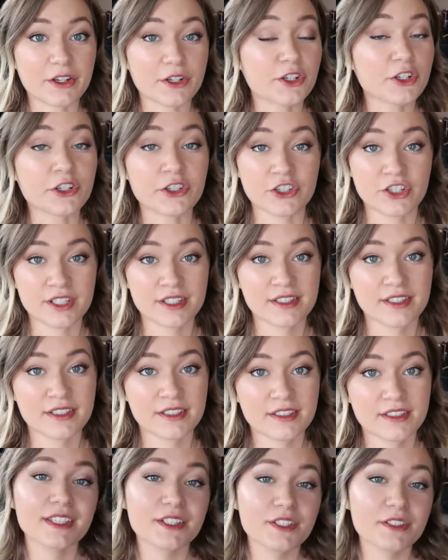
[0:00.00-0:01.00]
or urgent.
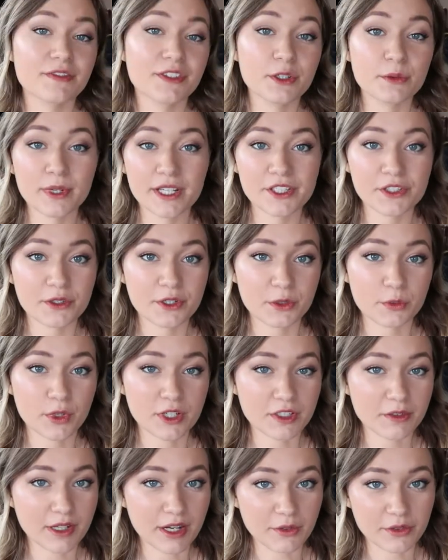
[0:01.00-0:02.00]
There's a few ways you can
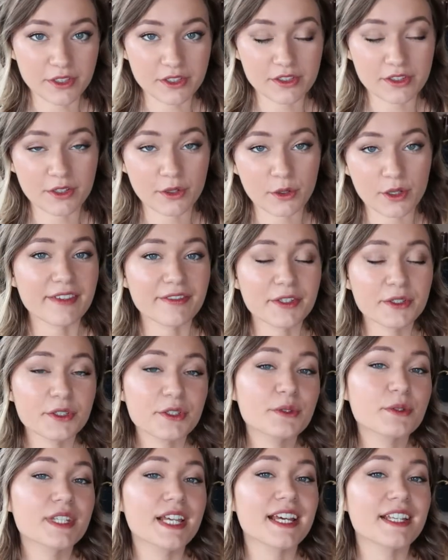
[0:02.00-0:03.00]
work around this though, if you
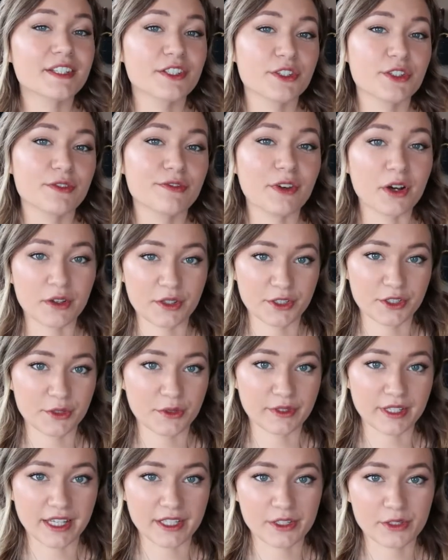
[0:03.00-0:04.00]
do tend to fall
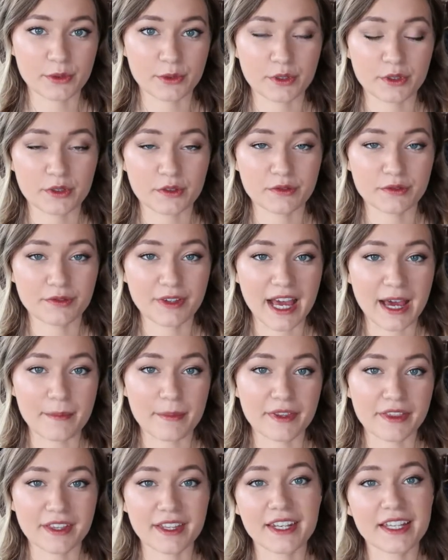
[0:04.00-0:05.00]
into that sort of
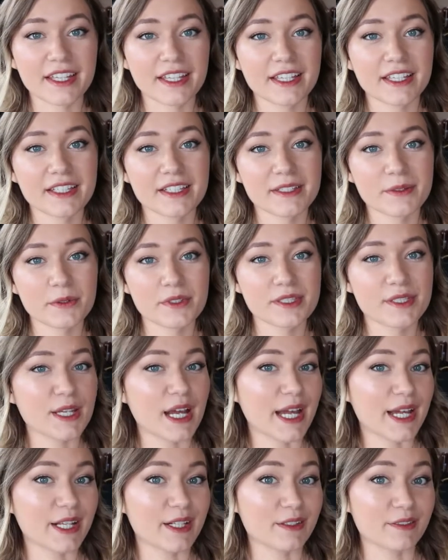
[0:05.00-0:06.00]
apathetic
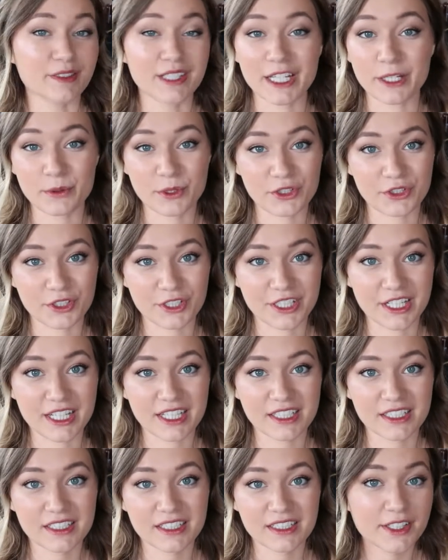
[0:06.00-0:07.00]
style of language
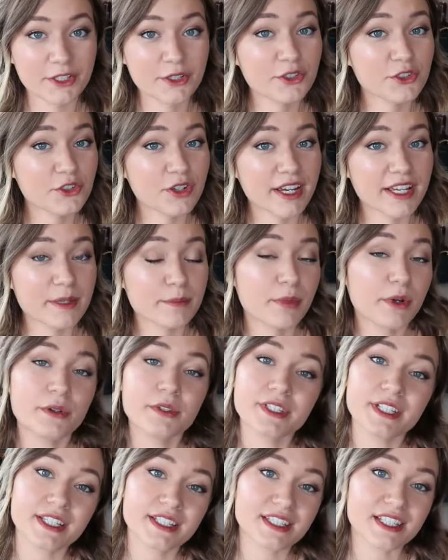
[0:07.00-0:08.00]
learning. You could try
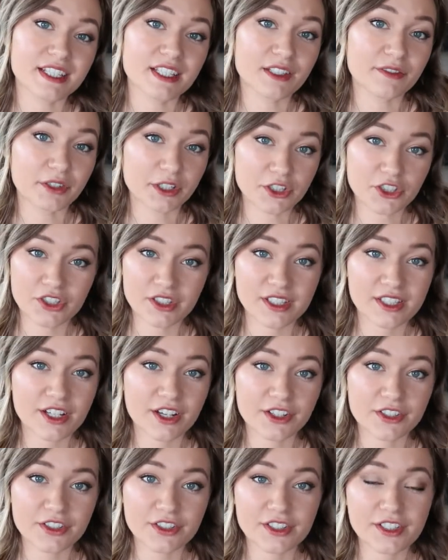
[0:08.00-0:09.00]
imposing a sense of urgency
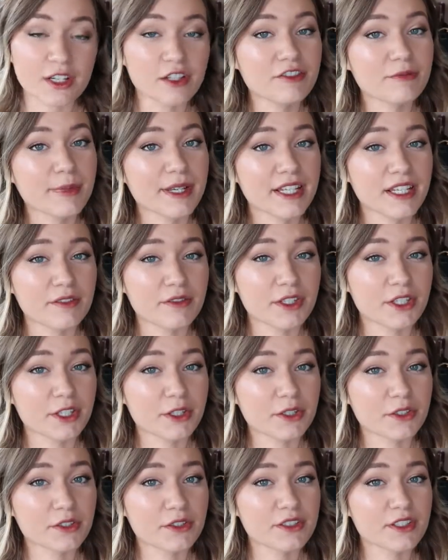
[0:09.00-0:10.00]
on yourself by giving
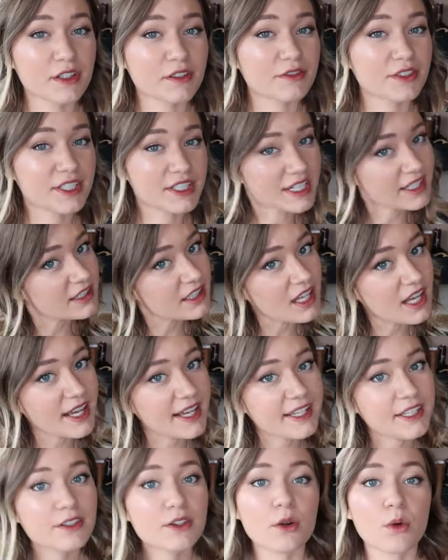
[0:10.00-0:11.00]
yourself a
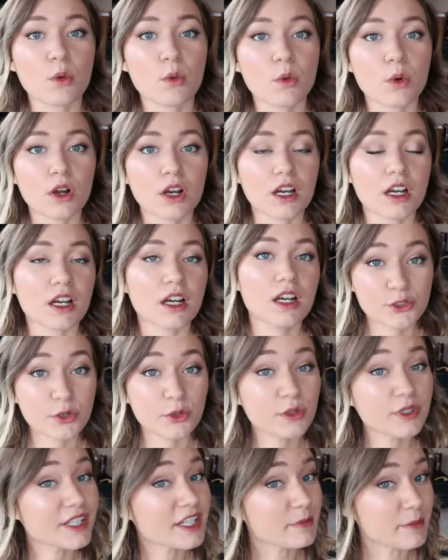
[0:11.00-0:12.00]
deadline, or
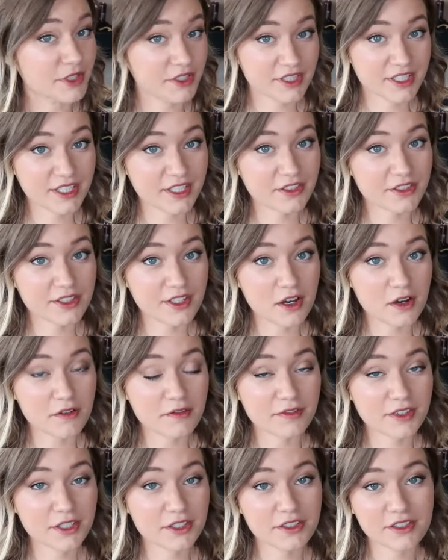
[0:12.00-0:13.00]
totally immersing yourself
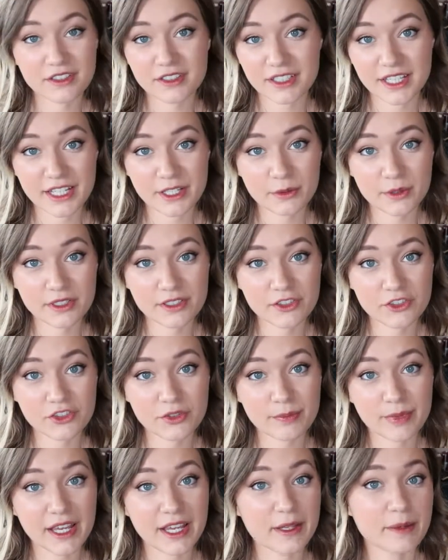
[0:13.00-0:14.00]
into the
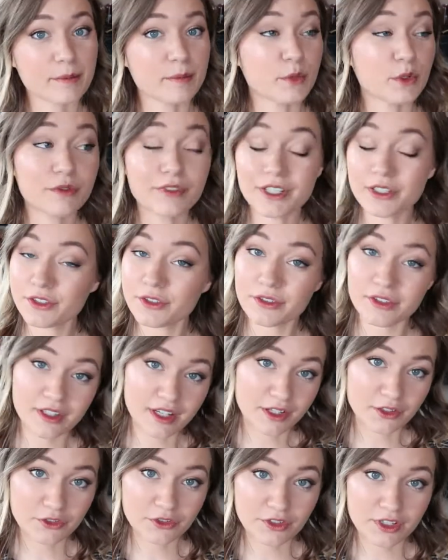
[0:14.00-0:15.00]
language by moving to the
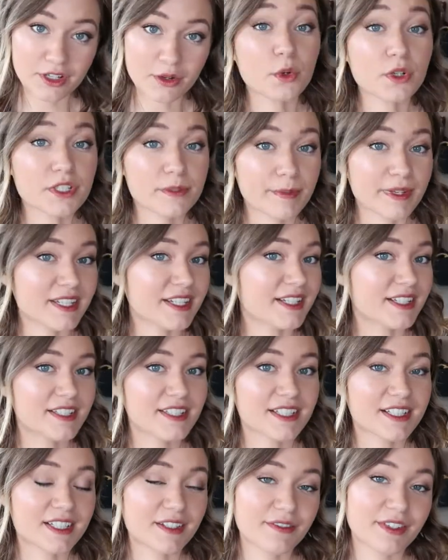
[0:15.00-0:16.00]
country or spending a
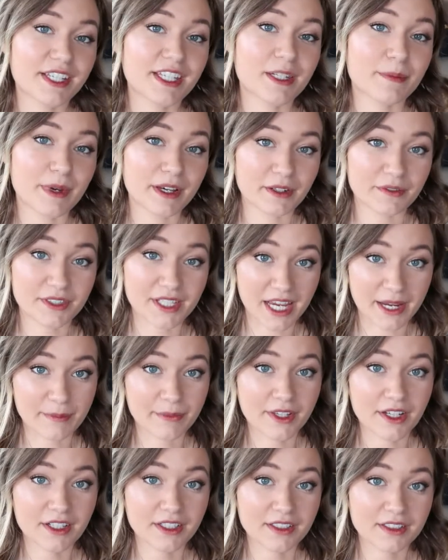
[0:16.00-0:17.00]
significant amount of time
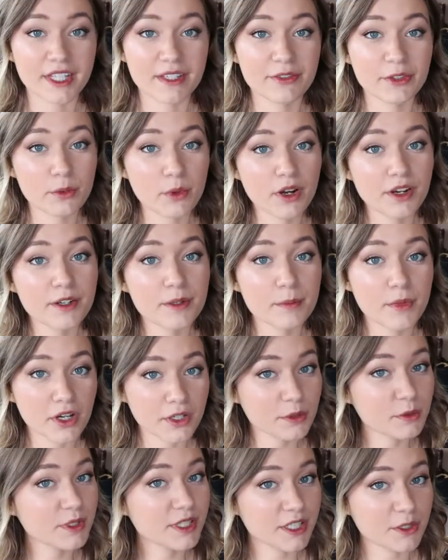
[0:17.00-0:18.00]
there. If you are a
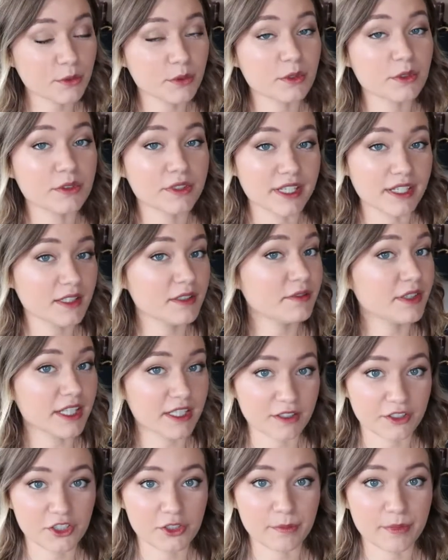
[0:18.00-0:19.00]
monolingual native
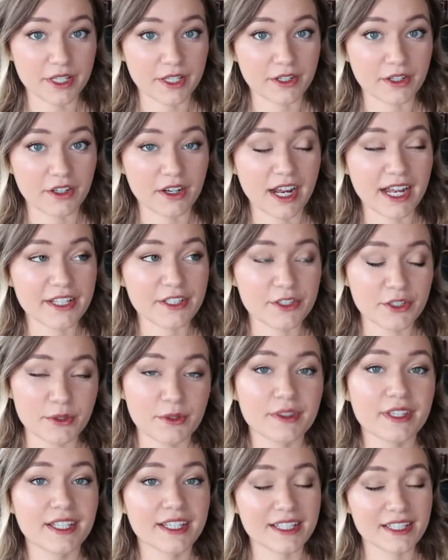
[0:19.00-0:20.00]
English speaker, I do
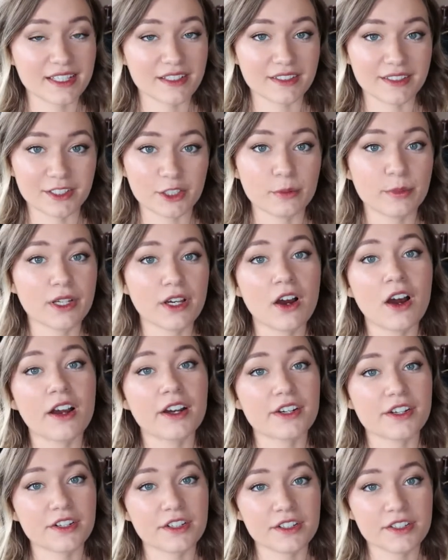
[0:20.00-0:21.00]
think it's a little bit
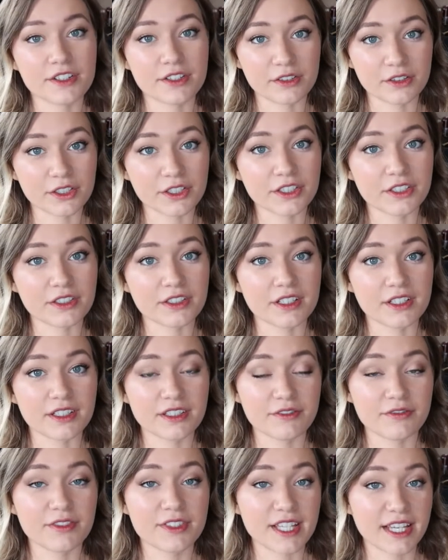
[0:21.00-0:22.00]
harder to learn
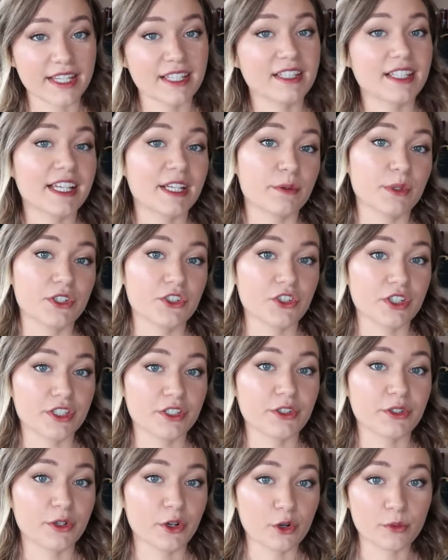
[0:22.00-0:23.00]
a second language in
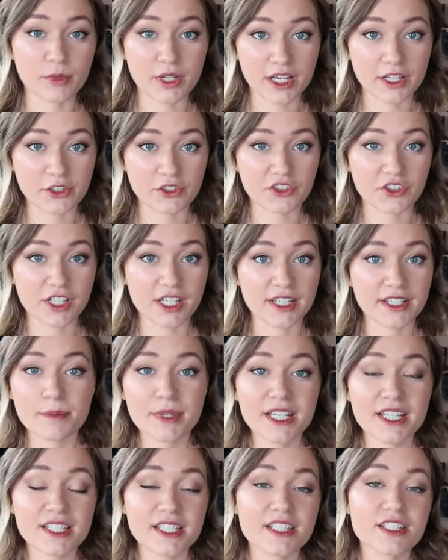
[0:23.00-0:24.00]
your home country,
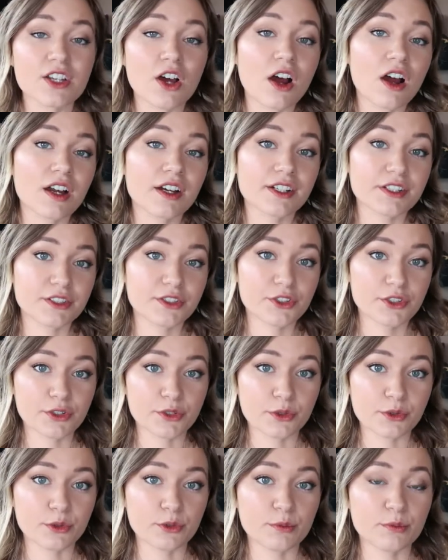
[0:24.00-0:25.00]
because it's hard
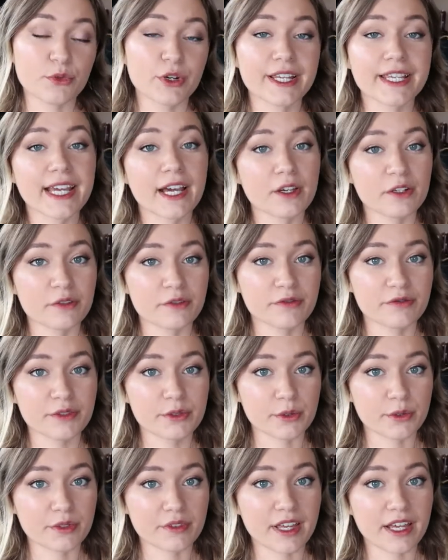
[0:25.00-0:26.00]
to break out of
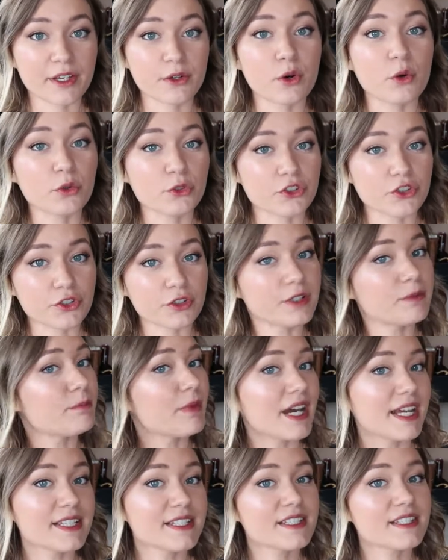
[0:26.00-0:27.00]
sort of that culture and
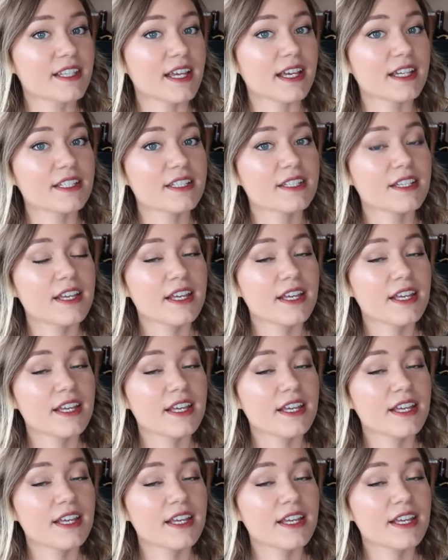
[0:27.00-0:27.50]
mindset